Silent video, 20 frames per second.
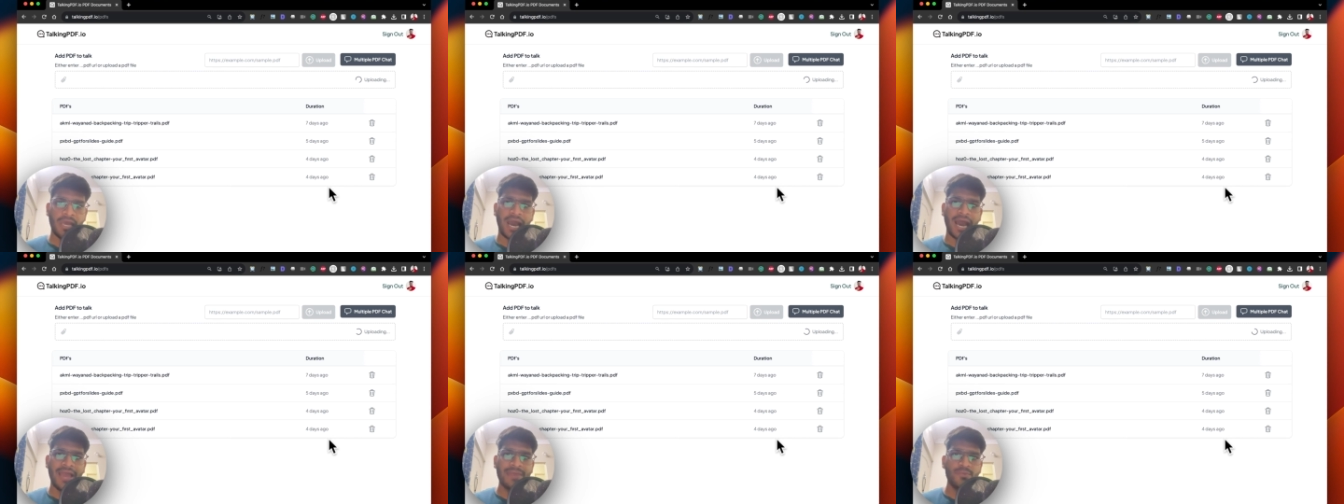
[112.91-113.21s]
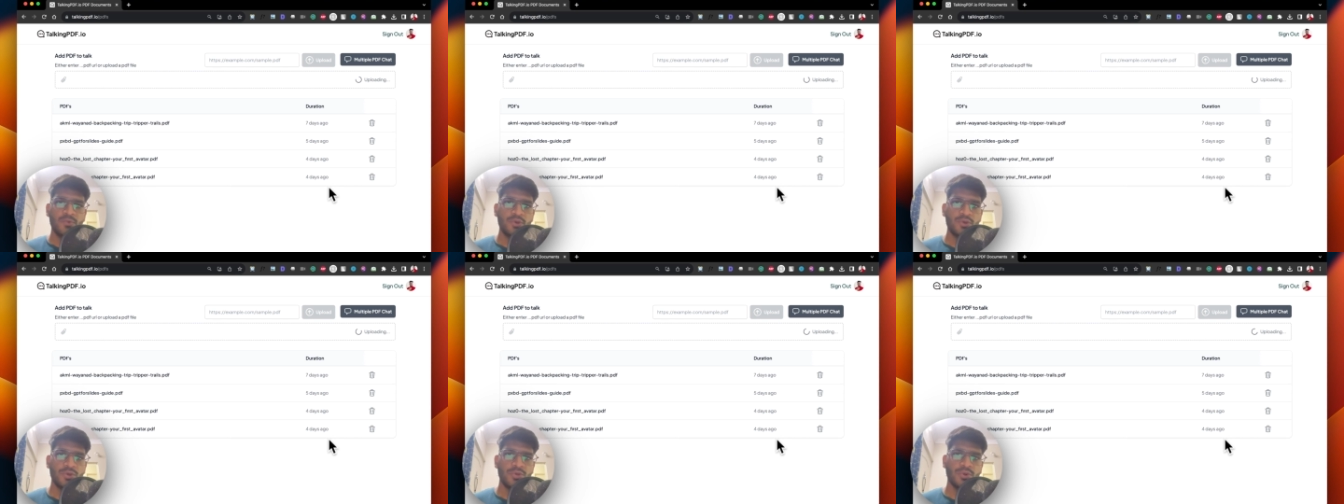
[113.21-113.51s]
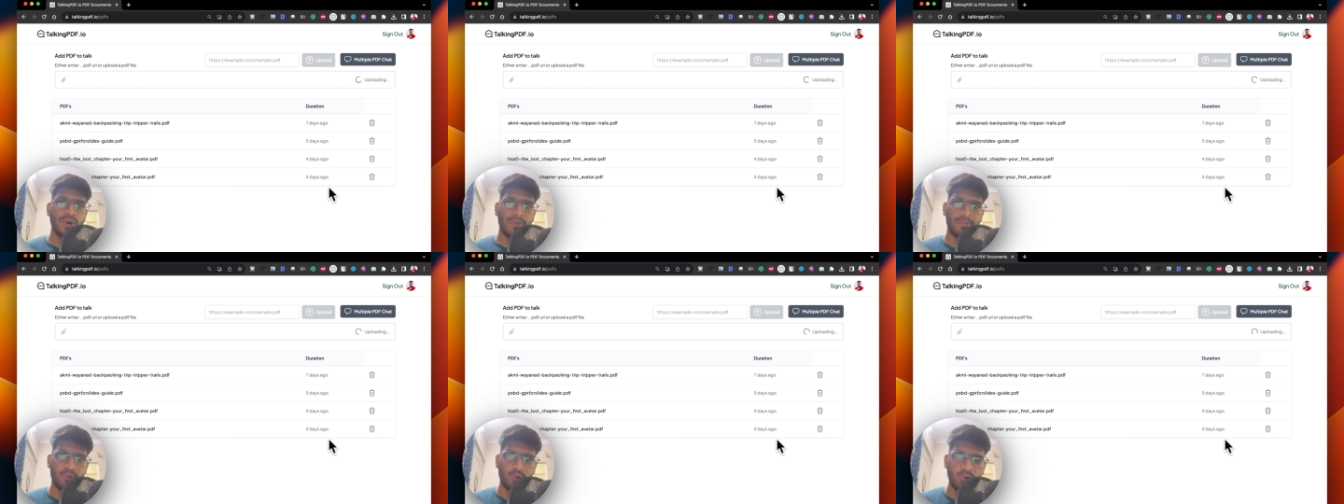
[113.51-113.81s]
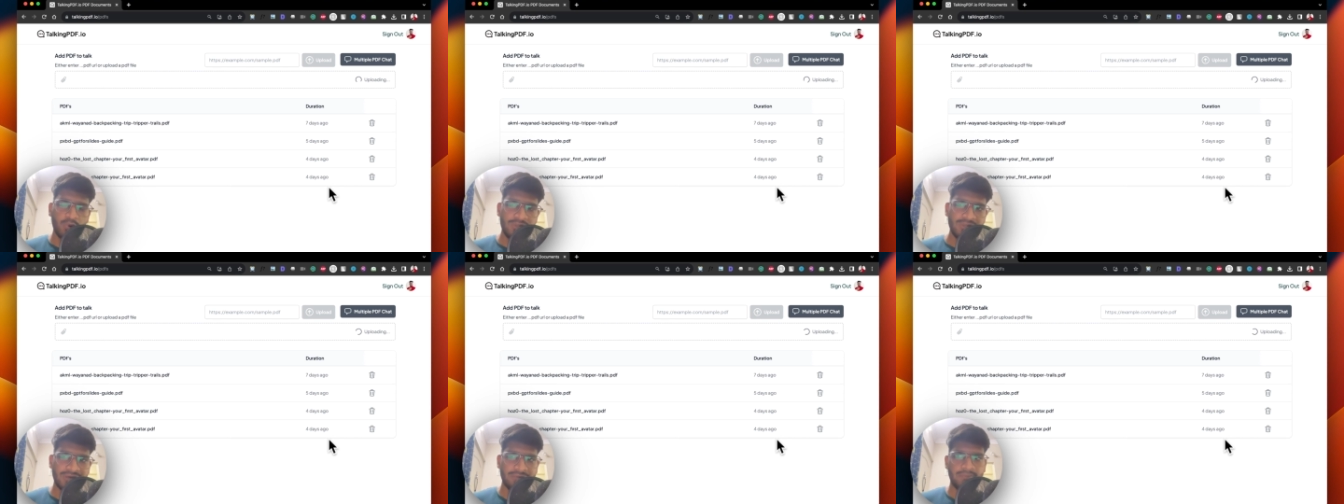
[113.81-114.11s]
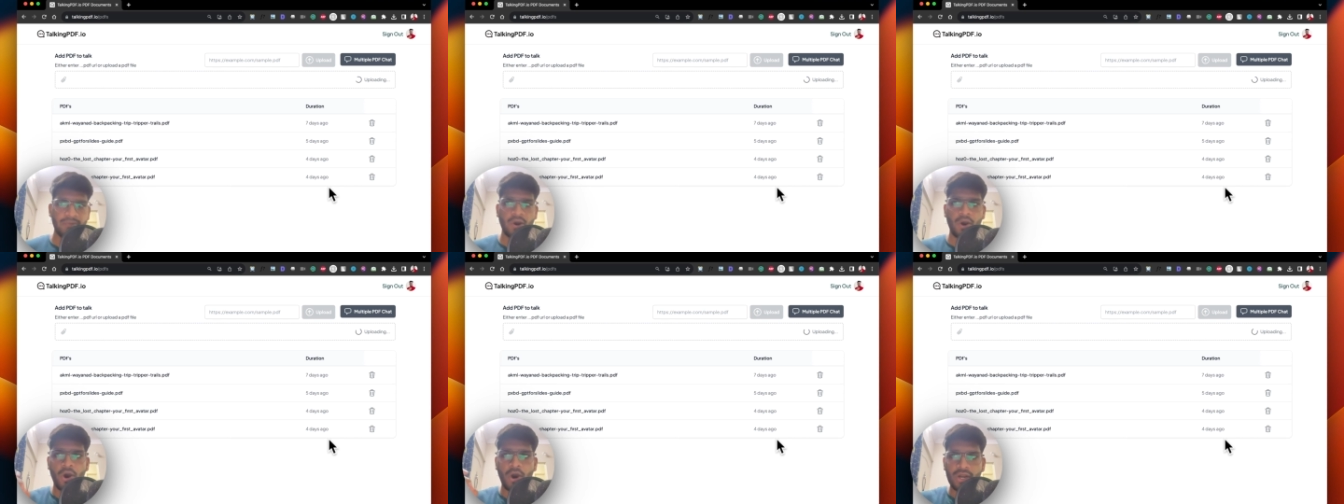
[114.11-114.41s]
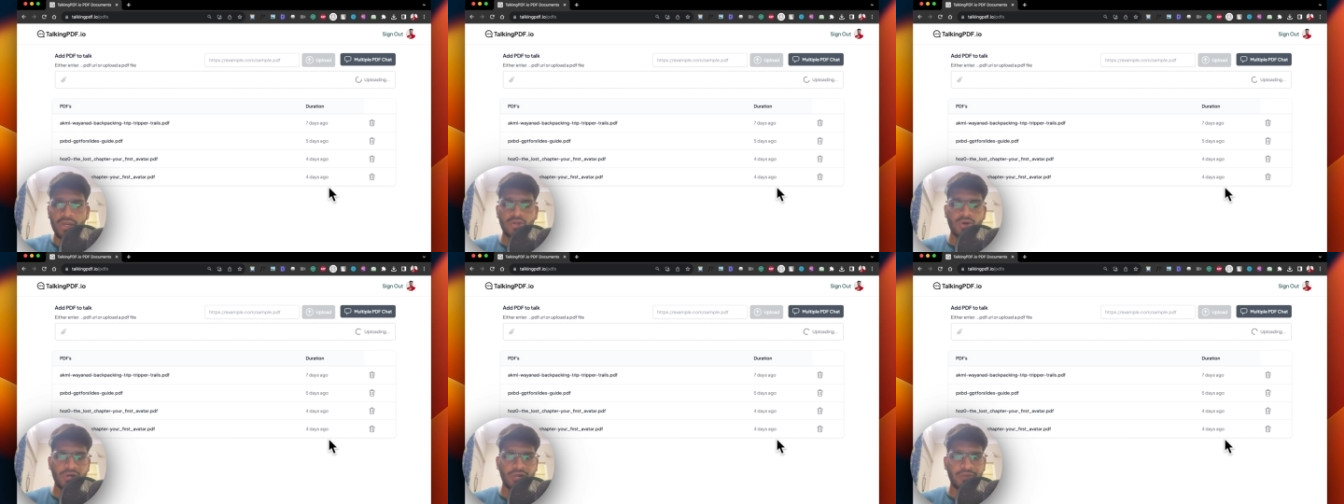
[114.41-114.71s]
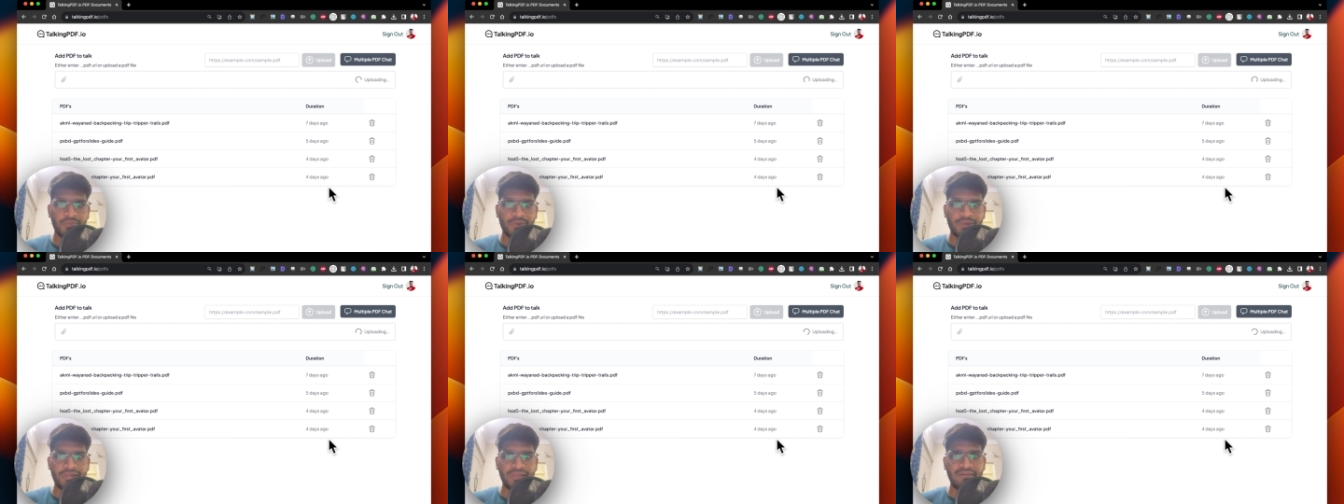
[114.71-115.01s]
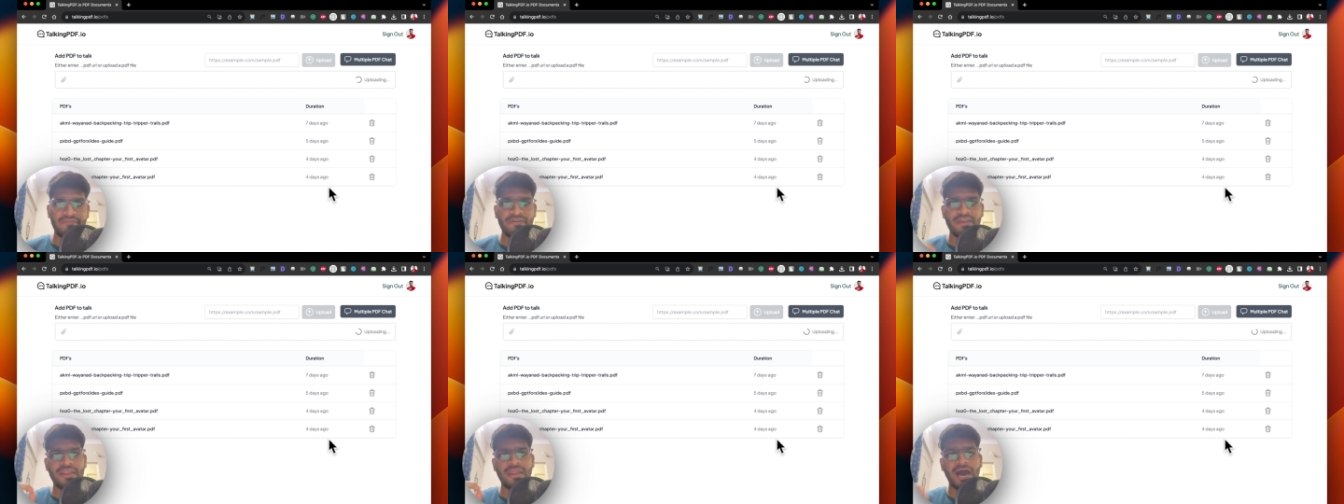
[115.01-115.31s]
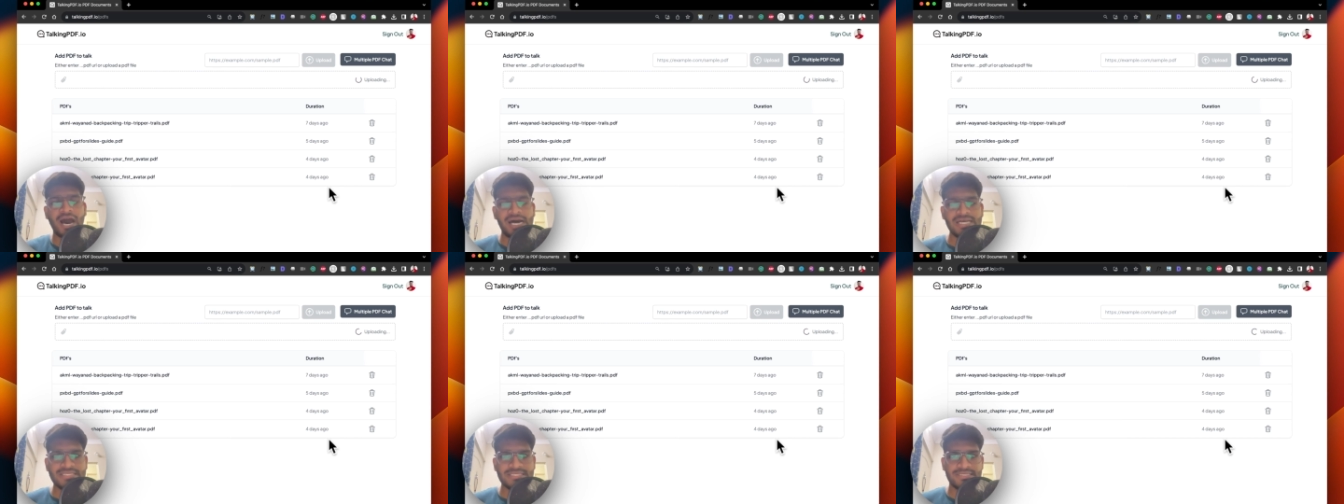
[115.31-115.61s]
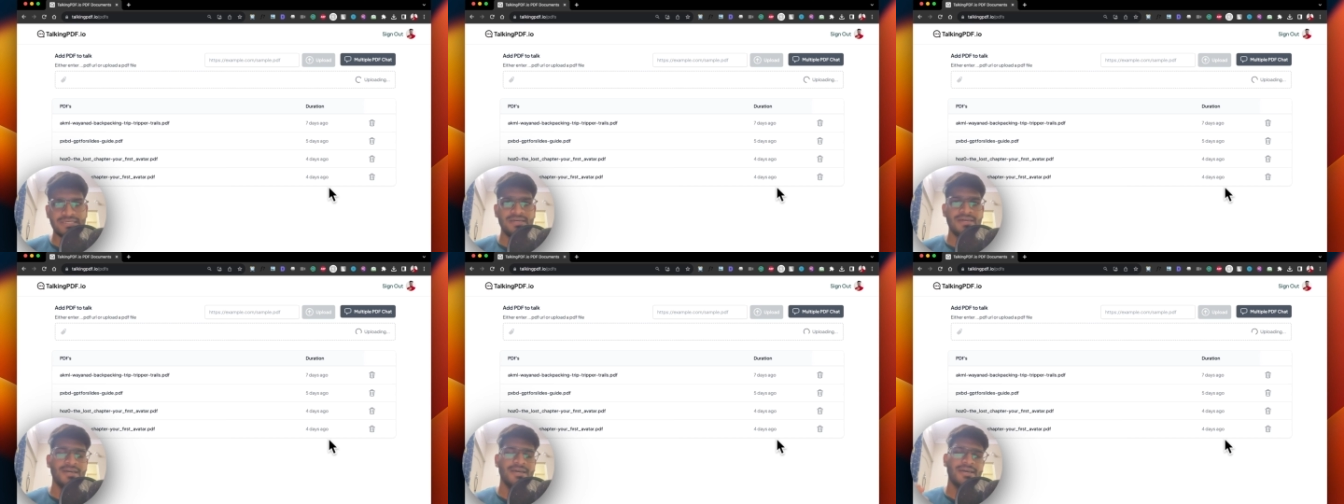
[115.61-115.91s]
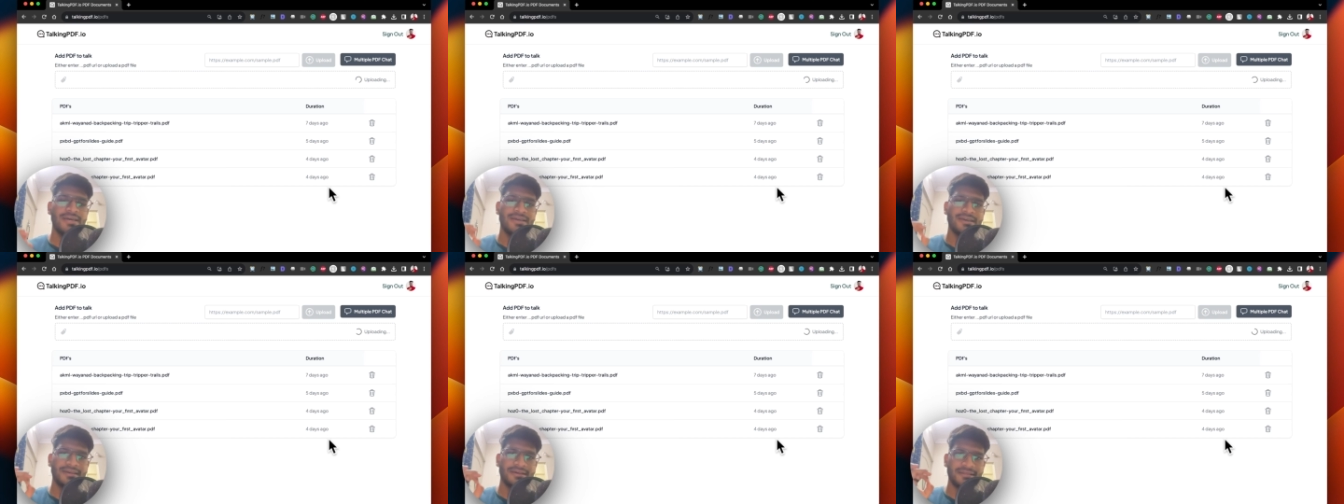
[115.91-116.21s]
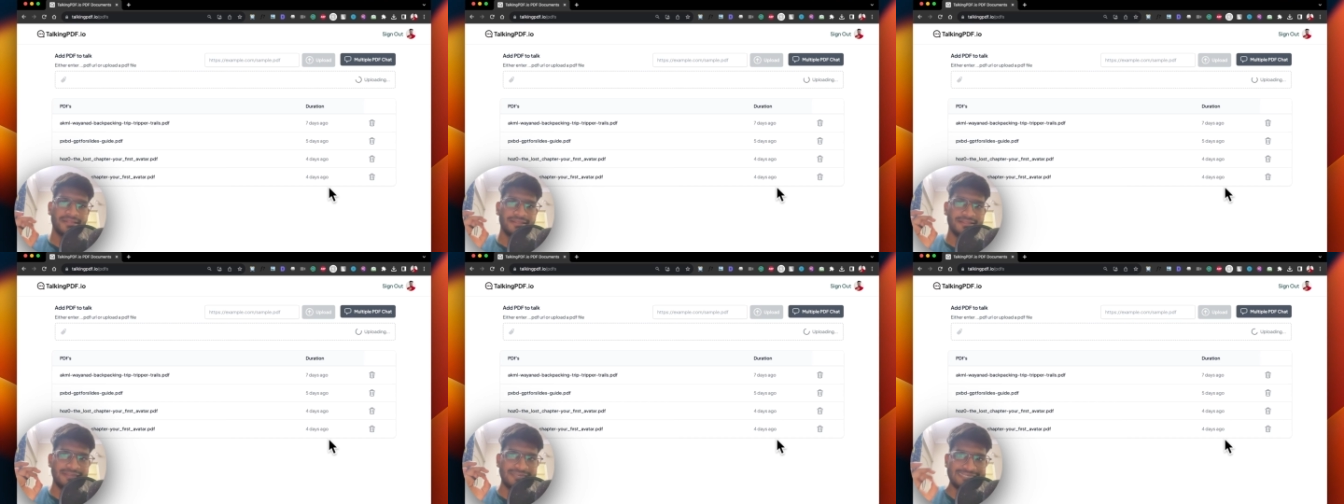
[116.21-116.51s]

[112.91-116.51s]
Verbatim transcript: I'm going to upload them on Talking PDF and ask the